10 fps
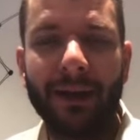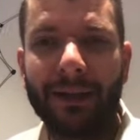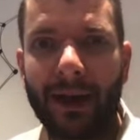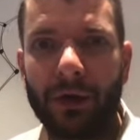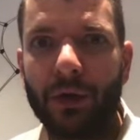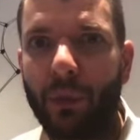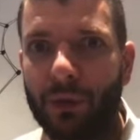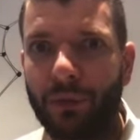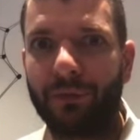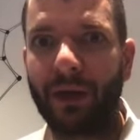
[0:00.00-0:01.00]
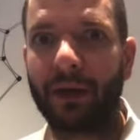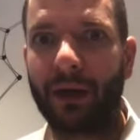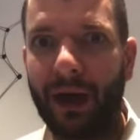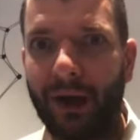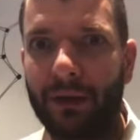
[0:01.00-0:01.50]
now you want to figure
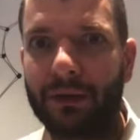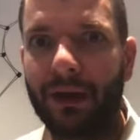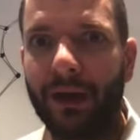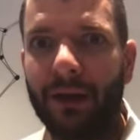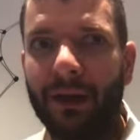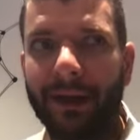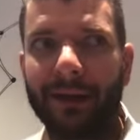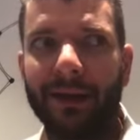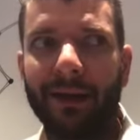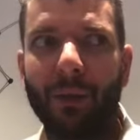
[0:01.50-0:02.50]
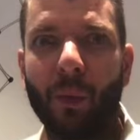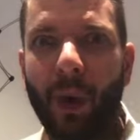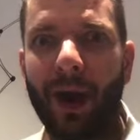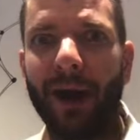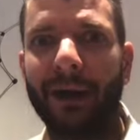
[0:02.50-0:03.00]
out like
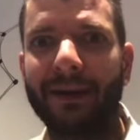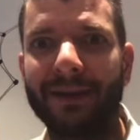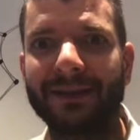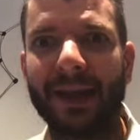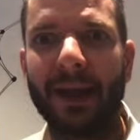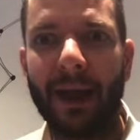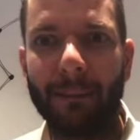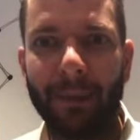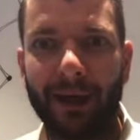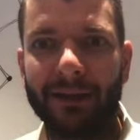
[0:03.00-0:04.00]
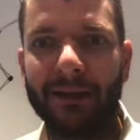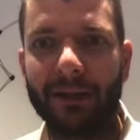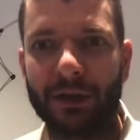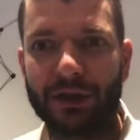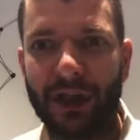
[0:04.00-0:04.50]
why did they abandon
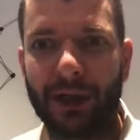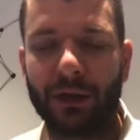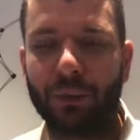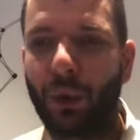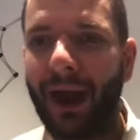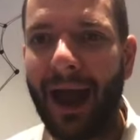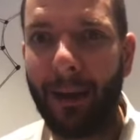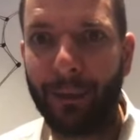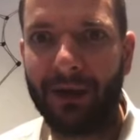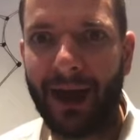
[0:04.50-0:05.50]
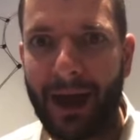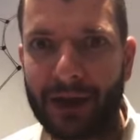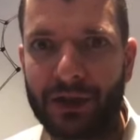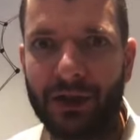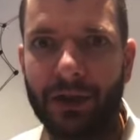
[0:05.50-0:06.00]
their checkout? What happened
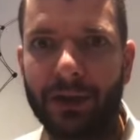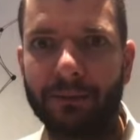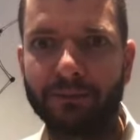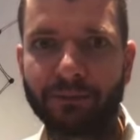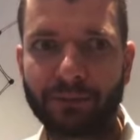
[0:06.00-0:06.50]
actually